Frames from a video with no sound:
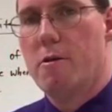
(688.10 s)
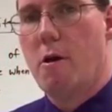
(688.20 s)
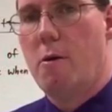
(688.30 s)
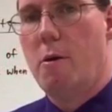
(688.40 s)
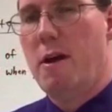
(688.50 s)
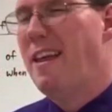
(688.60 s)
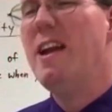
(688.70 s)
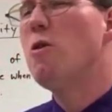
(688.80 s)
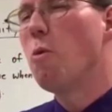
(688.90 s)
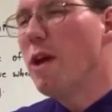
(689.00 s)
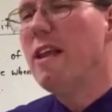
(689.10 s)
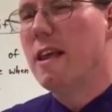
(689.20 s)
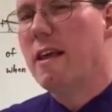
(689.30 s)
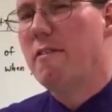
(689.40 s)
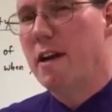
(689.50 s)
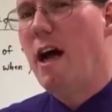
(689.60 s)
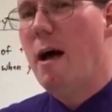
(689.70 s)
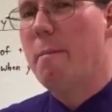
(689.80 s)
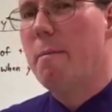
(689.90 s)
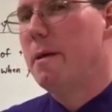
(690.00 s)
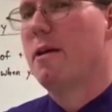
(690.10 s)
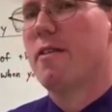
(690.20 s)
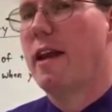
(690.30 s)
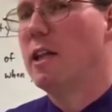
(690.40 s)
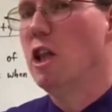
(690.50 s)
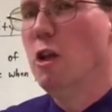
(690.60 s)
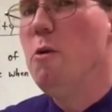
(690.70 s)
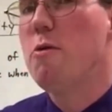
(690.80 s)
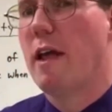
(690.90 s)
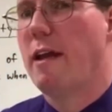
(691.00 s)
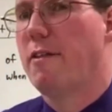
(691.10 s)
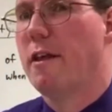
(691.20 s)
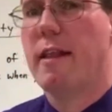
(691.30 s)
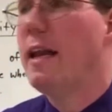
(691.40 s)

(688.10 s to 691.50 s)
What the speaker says: So they didn't really give it up because they didn't lose anything.